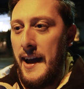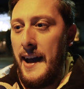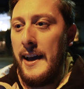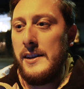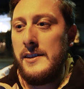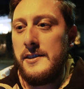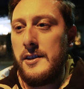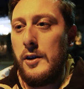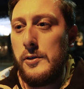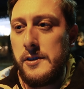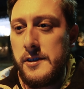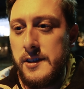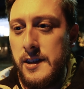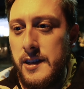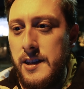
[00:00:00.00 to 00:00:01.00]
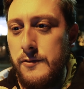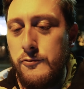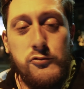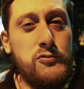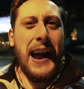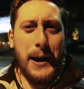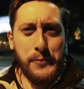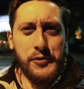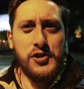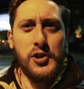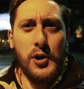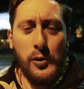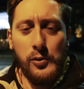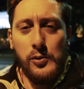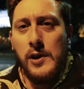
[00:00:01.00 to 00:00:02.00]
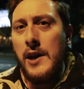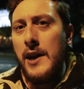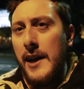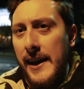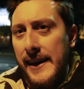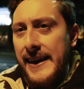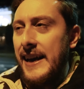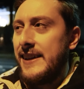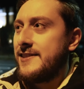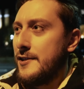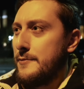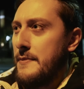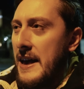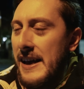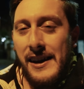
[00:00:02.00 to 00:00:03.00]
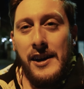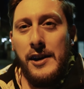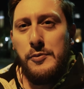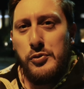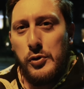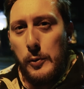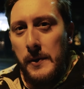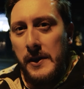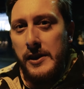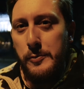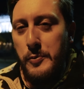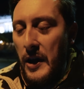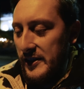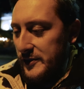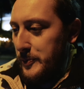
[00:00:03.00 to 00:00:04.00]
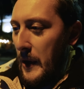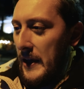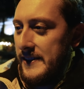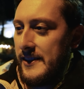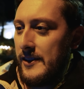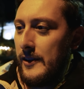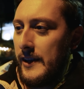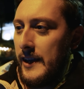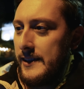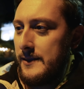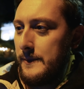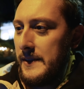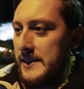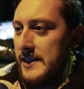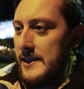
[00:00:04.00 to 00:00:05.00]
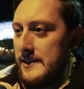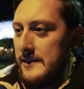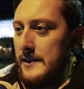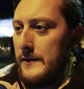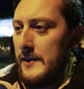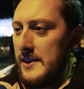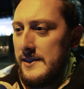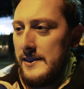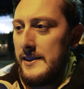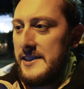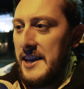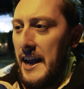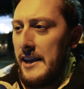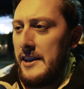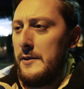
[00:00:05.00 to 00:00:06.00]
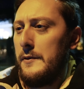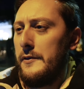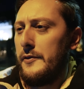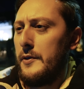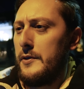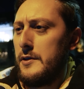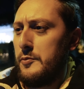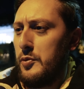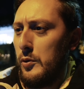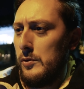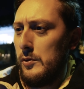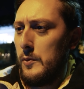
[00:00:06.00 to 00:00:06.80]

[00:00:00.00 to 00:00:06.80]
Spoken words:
And honestly, Absol gets a Mega. Probably the best bet to go and get something decent if it doesn't attack you and throw your ball